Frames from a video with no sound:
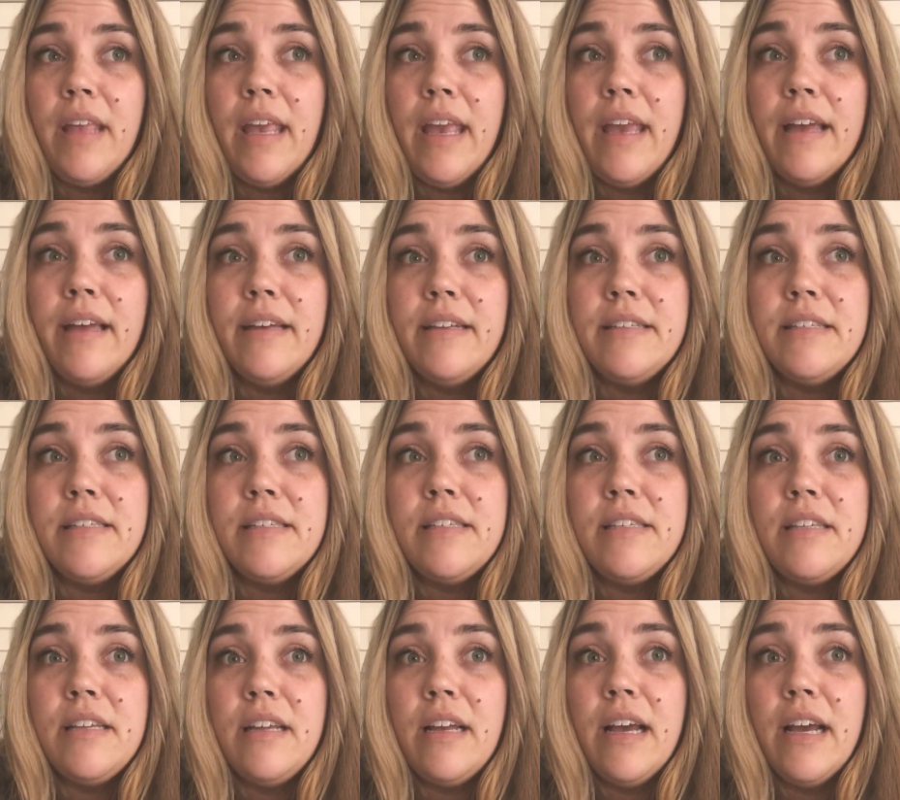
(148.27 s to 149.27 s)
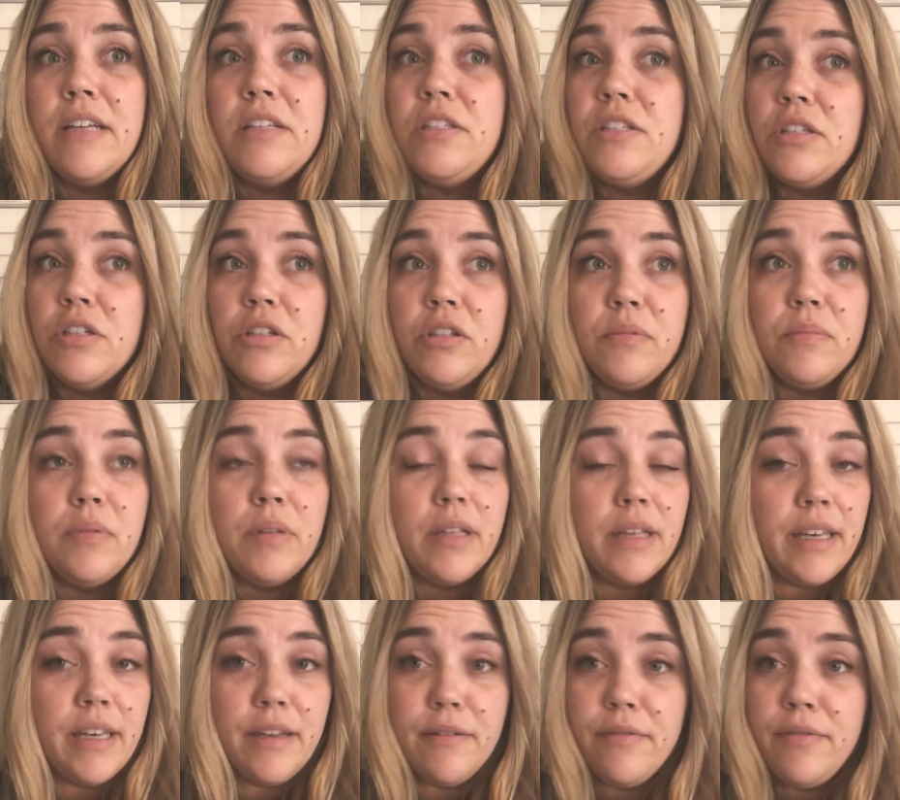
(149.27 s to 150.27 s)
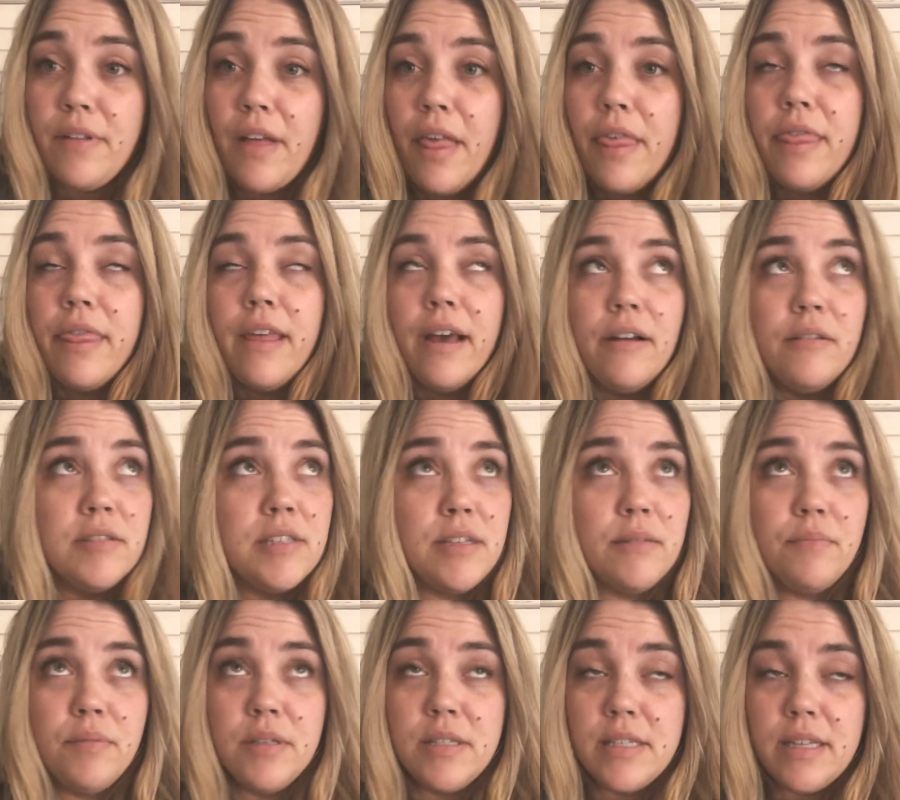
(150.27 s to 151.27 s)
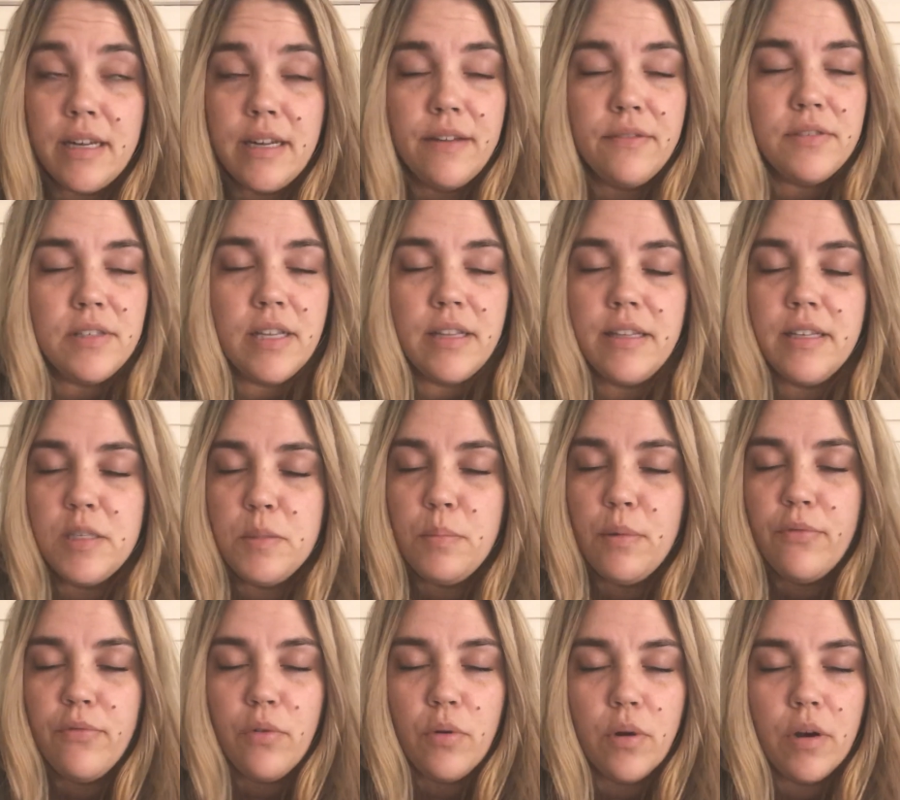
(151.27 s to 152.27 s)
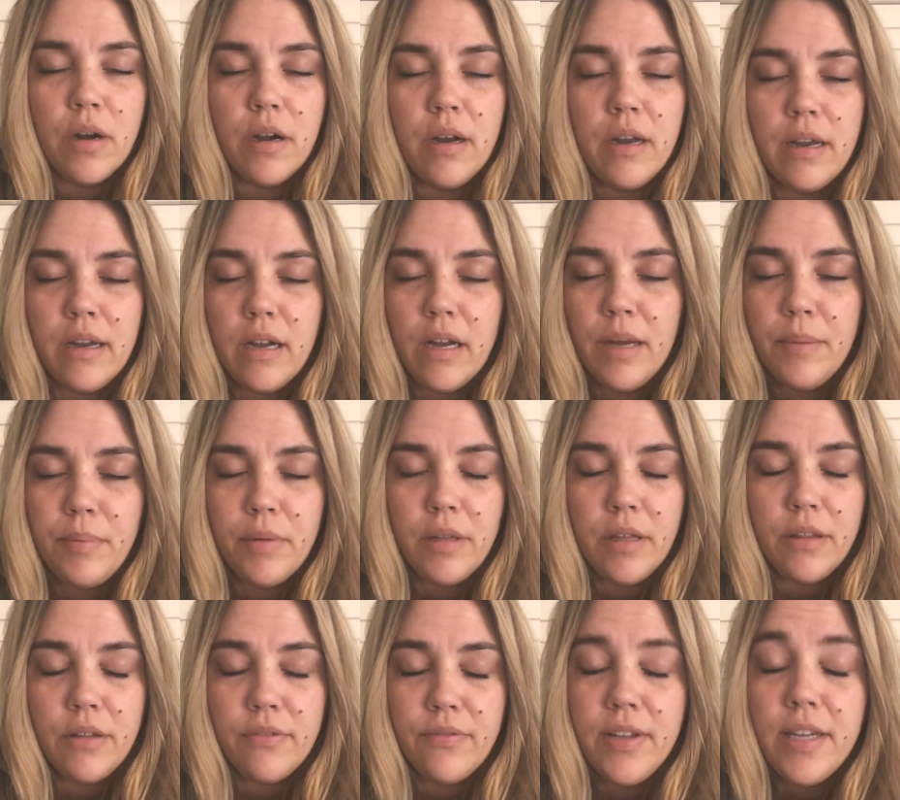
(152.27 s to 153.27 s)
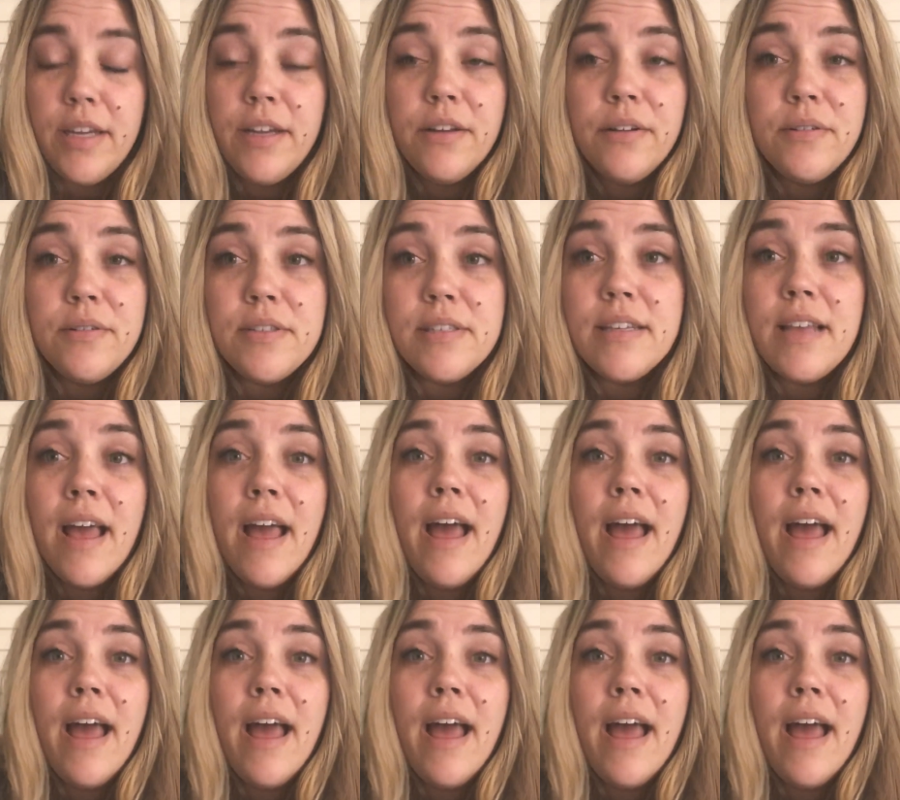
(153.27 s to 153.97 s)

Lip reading: And I still believe 1,000%, I've said this before in a couple other videos,